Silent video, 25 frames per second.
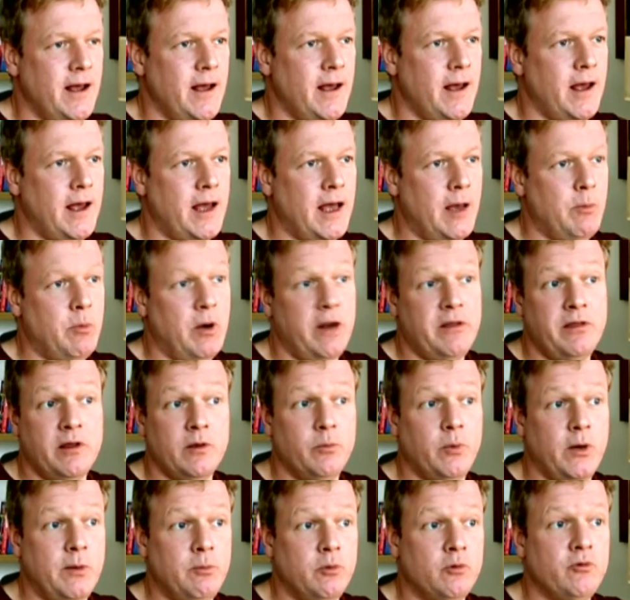But I think
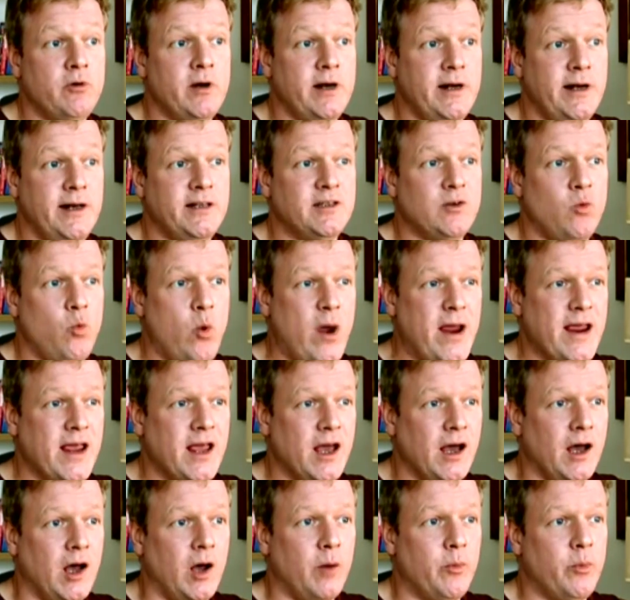people really need to wake
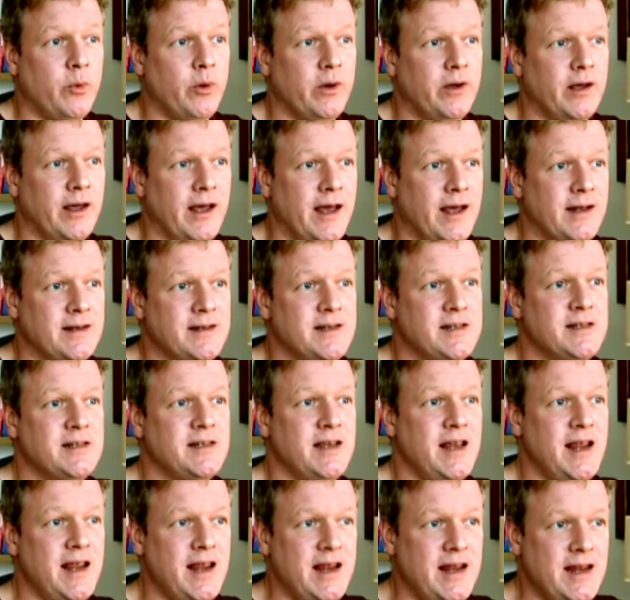up and
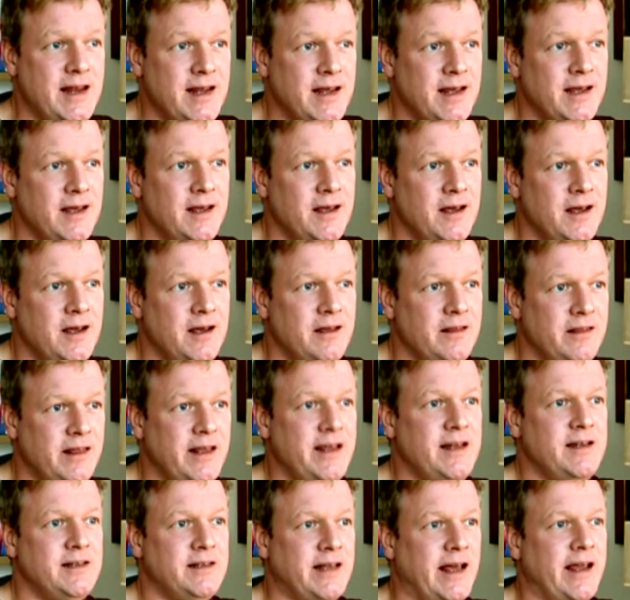see
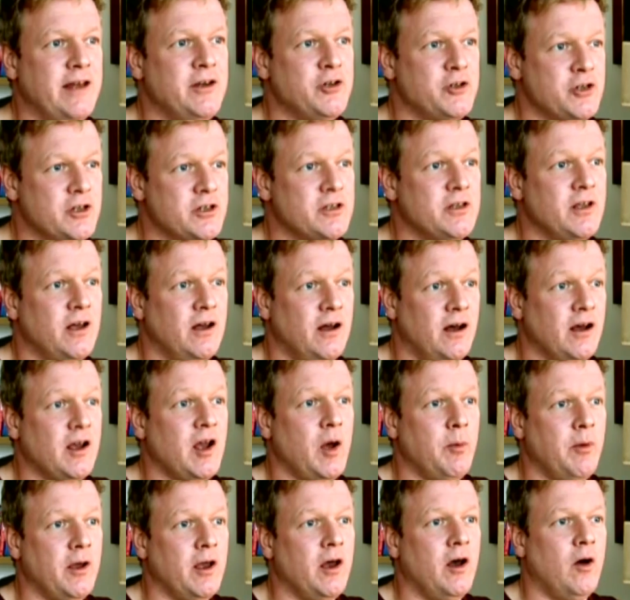these dangers that are
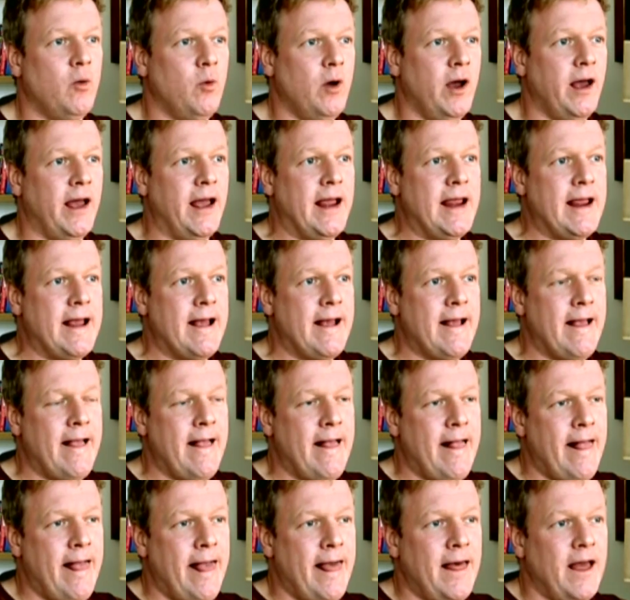coming our way
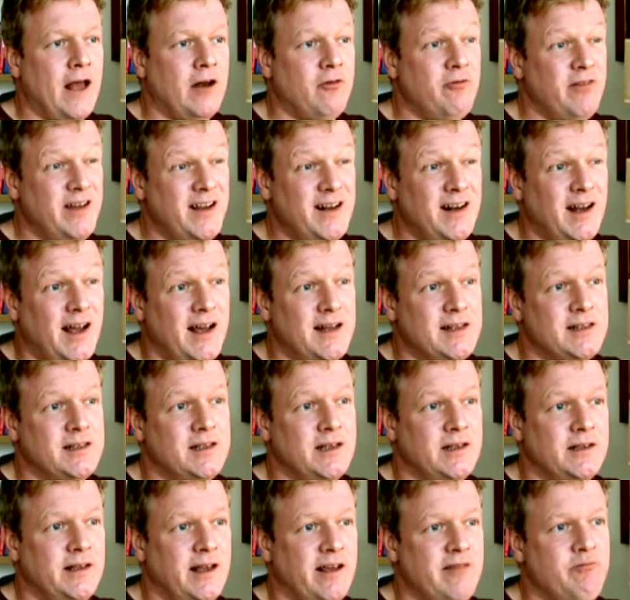and realise
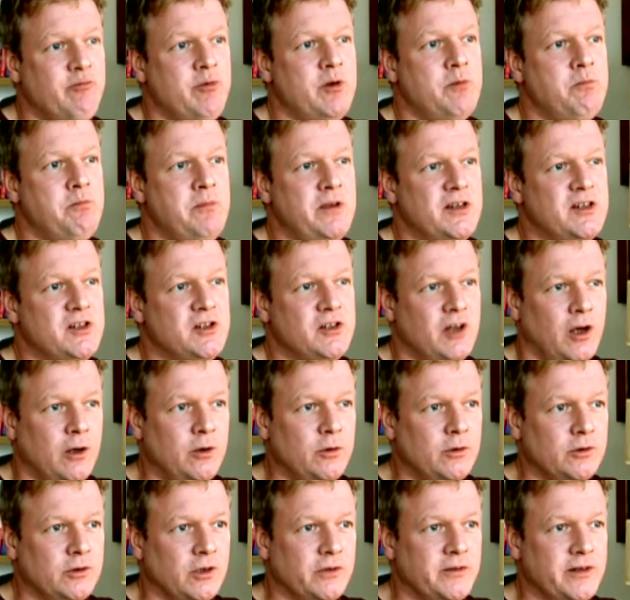that they've been
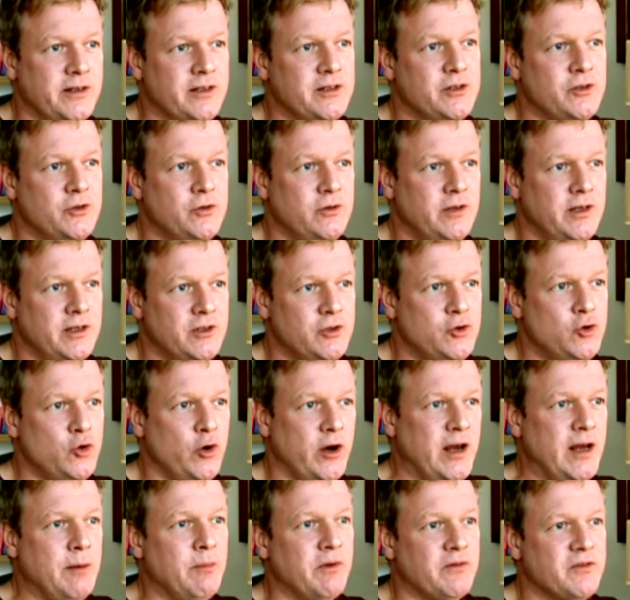missold on this
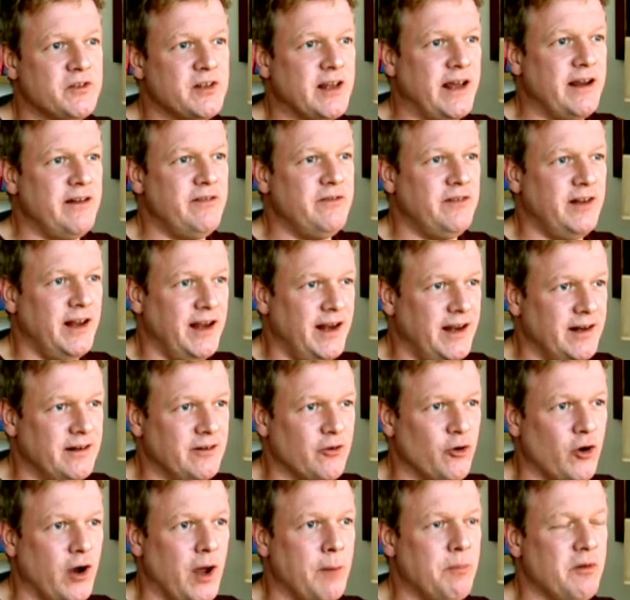dream of safety and
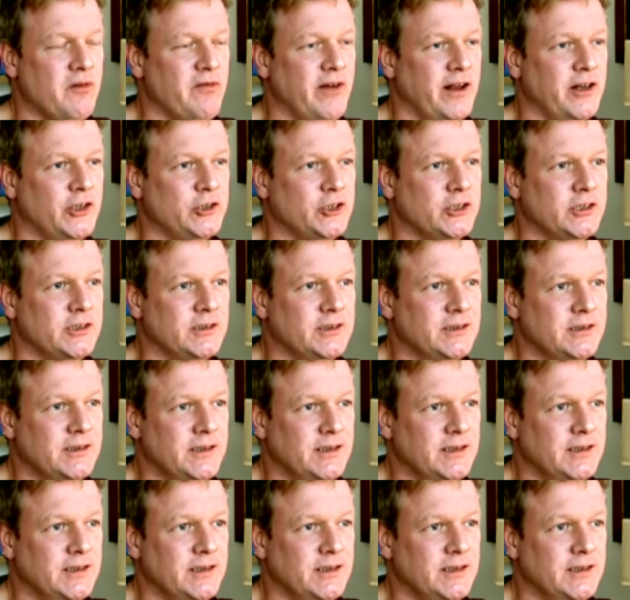crime prevention.